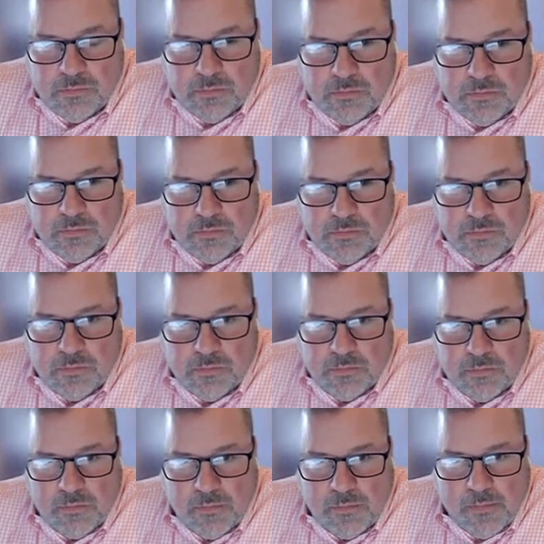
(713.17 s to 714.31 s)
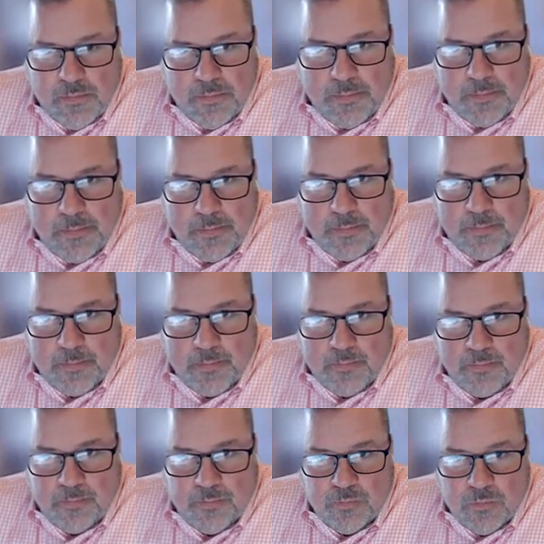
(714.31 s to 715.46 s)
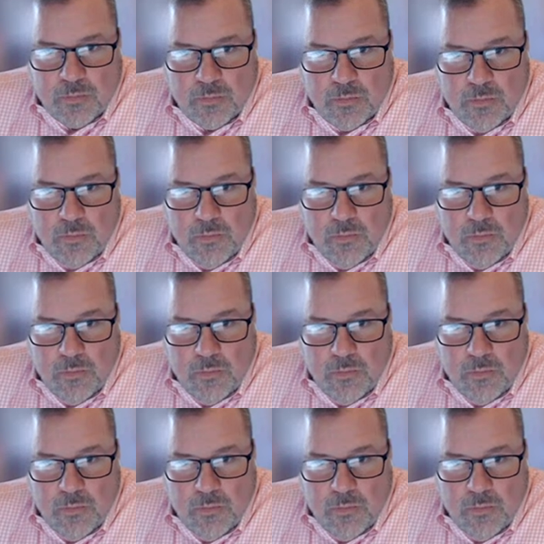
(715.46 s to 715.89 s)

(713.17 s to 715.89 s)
This person isn't speaking.